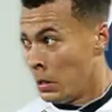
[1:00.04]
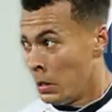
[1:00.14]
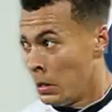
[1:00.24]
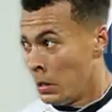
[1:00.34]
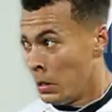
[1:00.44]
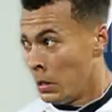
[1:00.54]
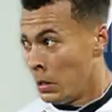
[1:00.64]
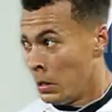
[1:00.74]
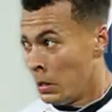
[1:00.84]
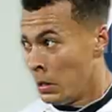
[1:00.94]

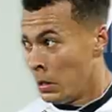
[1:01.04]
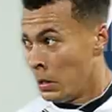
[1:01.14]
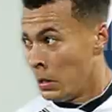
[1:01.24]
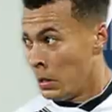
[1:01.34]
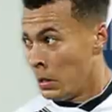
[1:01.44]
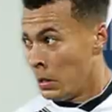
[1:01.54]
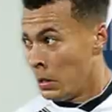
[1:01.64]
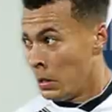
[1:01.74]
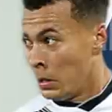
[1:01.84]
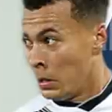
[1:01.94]

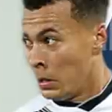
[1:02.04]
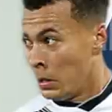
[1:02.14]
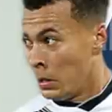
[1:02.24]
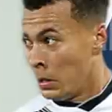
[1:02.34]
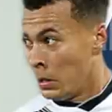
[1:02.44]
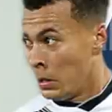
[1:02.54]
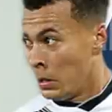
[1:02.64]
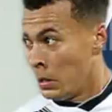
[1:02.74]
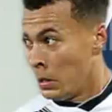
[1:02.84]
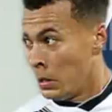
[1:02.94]

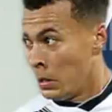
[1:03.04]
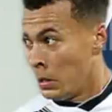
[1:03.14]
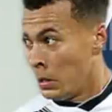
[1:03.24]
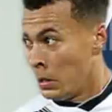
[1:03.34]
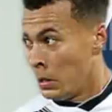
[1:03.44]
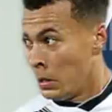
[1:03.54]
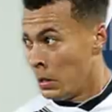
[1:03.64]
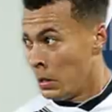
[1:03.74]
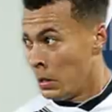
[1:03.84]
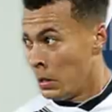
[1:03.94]

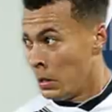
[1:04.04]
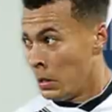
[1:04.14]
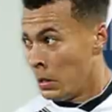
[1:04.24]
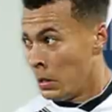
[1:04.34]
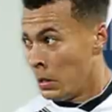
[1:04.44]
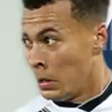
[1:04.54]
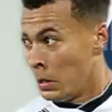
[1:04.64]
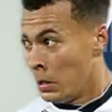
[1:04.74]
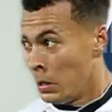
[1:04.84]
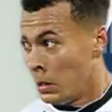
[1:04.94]

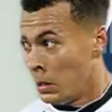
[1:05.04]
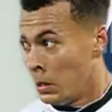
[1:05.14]
(silent)